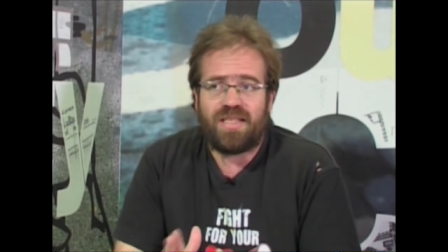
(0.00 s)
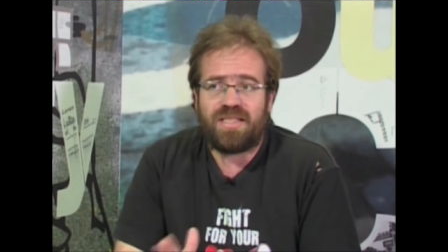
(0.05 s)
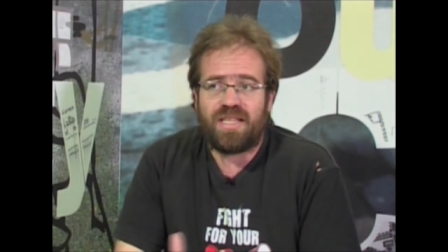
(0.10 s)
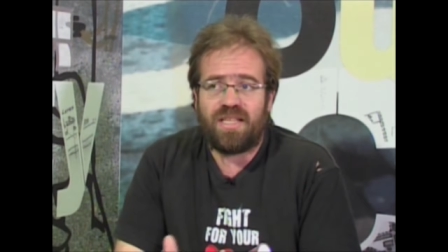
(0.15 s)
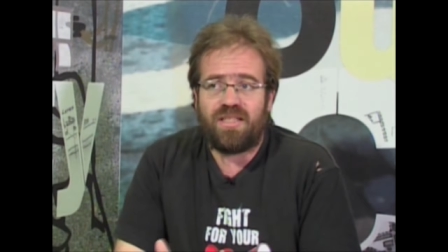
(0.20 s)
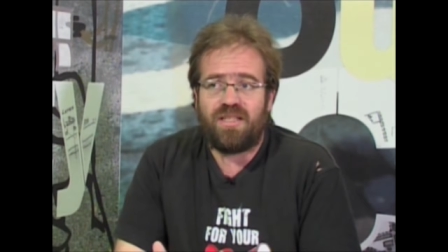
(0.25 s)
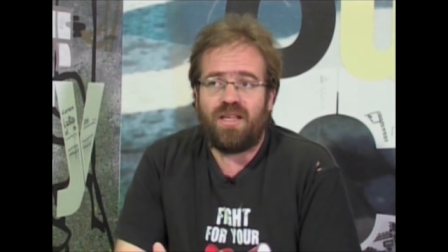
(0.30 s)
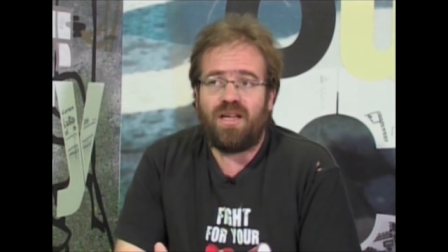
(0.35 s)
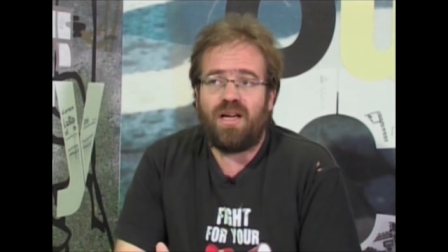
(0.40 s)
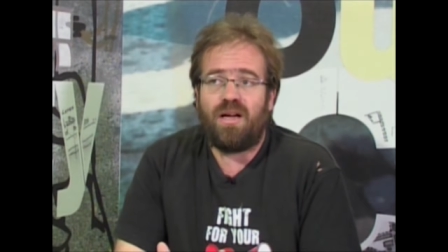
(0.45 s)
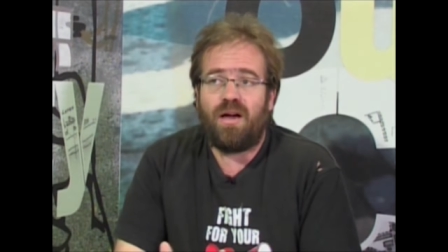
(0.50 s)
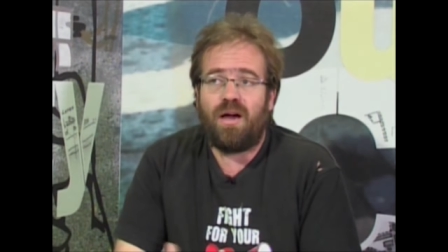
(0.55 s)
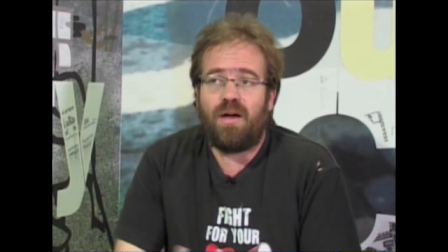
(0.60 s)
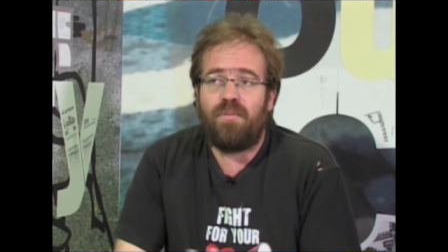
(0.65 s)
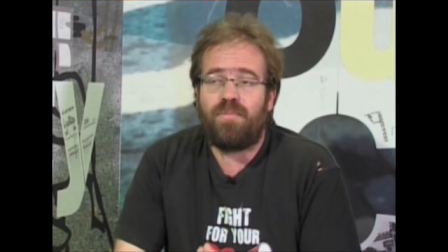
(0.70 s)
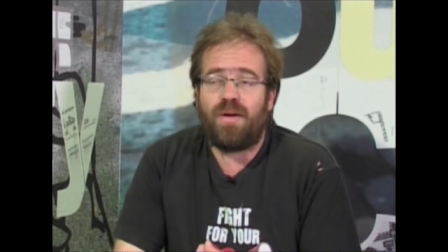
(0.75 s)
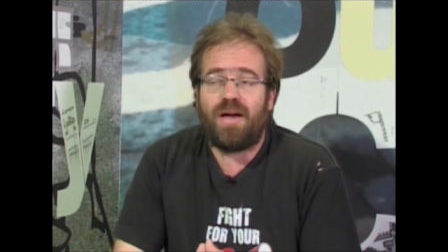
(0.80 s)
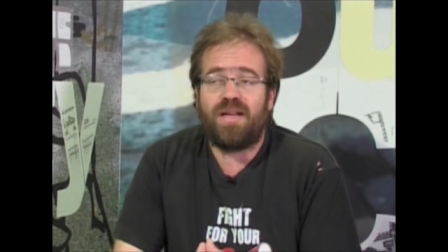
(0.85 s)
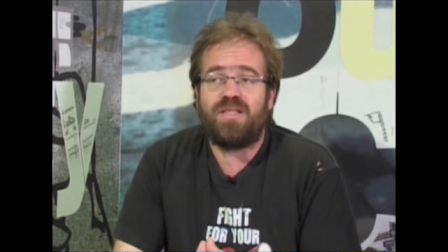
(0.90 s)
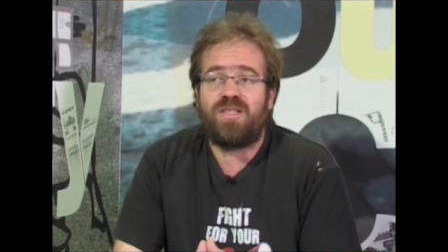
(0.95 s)
and a
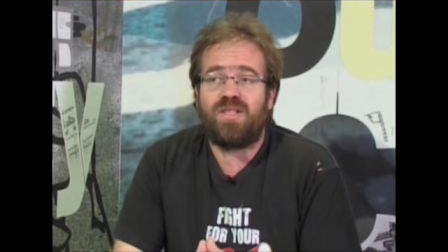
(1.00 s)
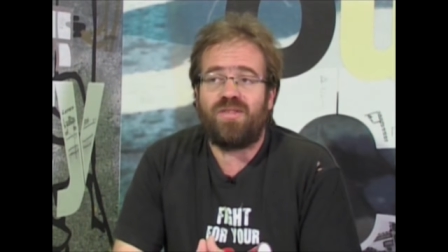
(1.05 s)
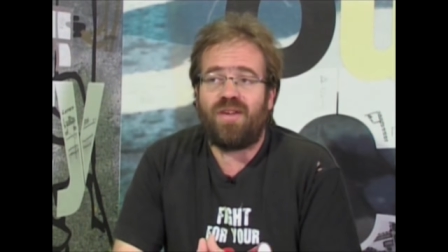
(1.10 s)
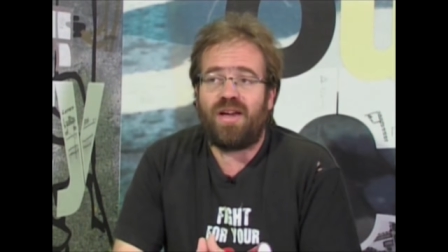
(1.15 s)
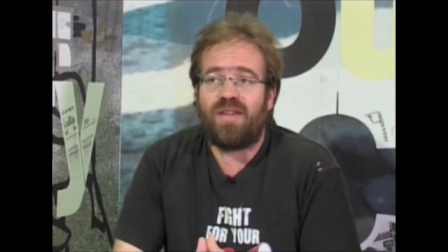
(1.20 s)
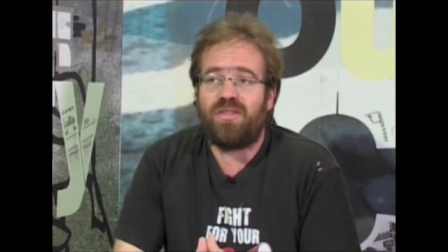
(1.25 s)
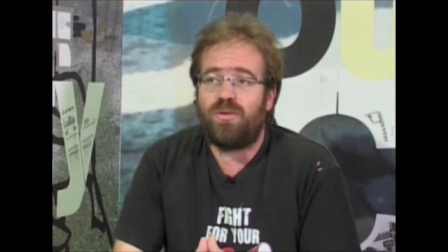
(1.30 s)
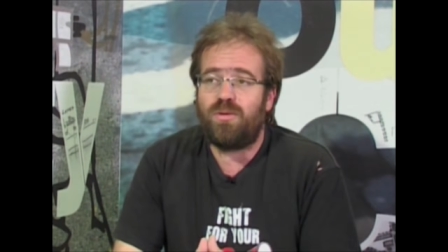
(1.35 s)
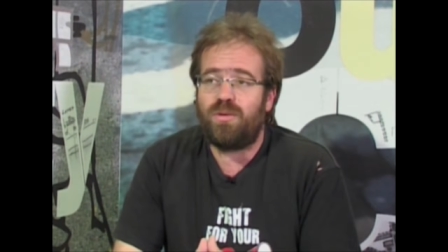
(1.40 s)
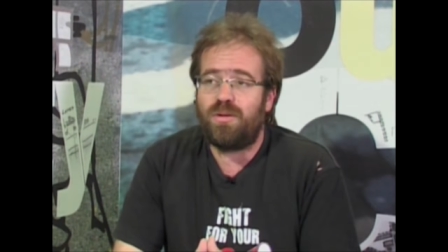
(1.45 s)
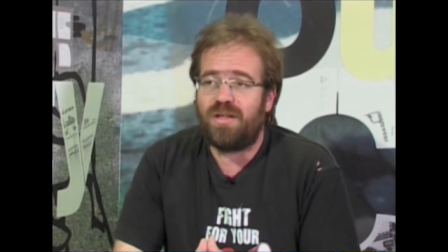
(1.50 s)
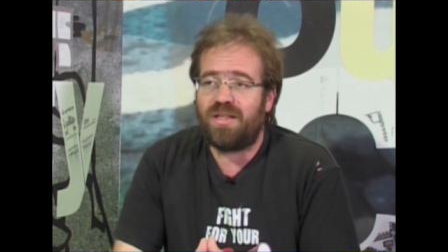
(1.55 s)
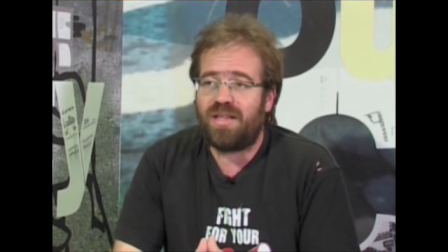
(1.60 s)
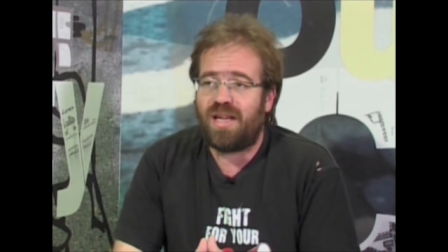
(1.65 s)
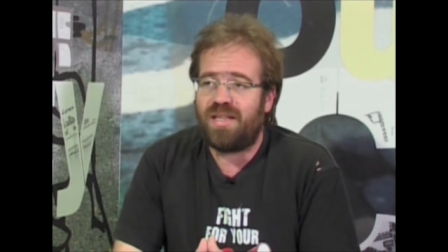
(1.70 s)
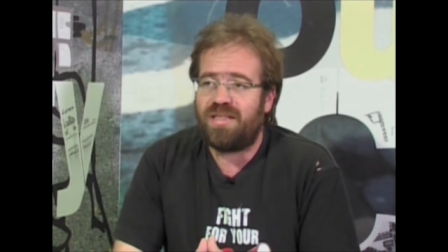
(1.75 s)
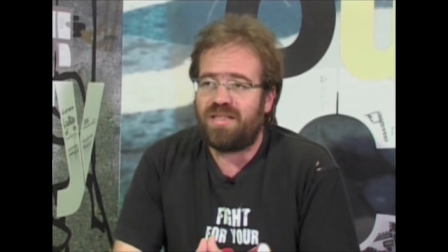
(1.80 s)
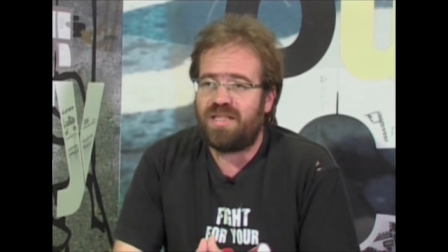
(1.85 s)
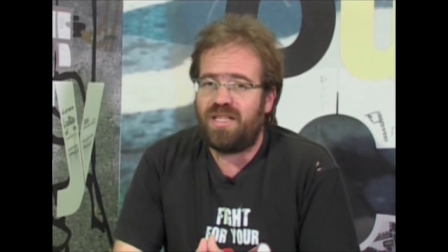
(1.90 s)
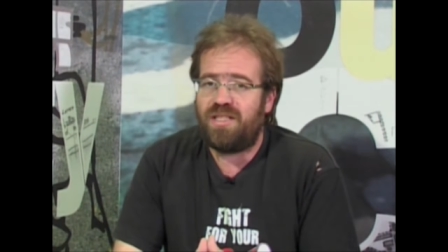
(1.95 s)
bunch of other
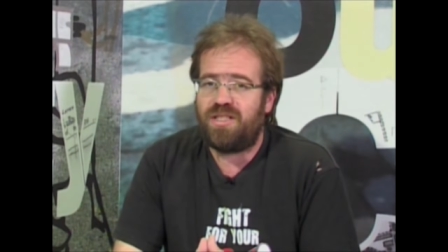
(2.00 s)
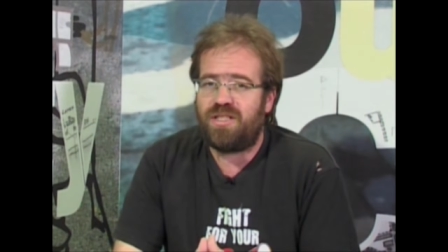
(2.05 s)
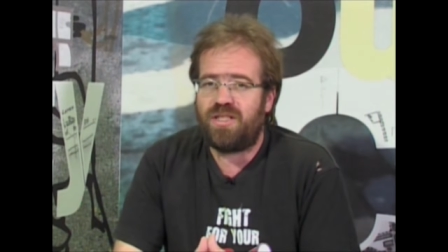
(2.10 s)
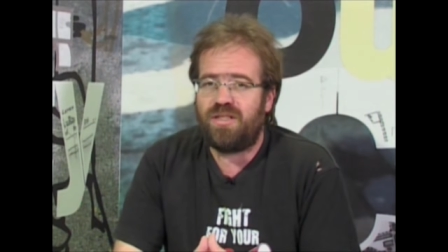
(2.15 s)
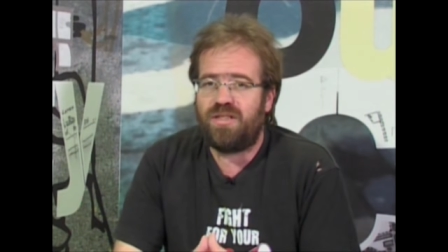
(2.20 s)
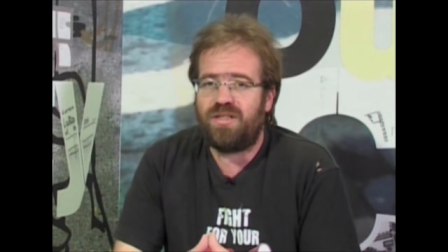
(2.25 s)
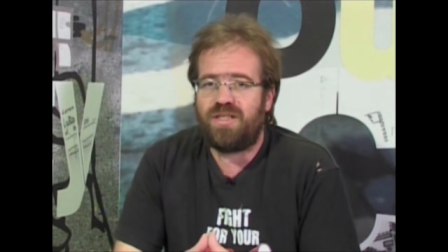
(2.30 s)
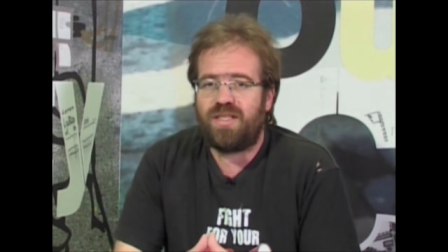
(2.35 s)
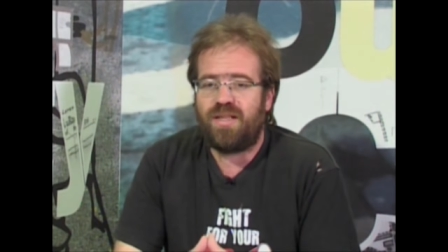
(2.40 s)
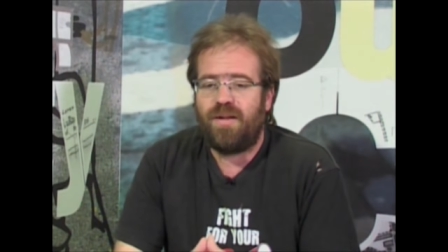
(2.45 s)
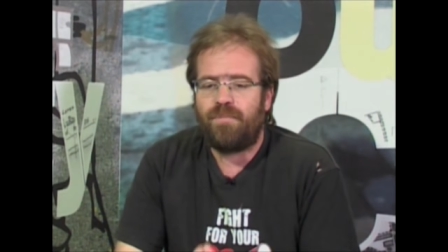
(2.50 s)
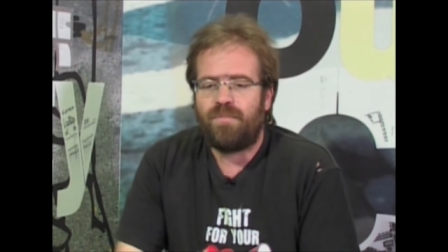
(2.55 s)
organizations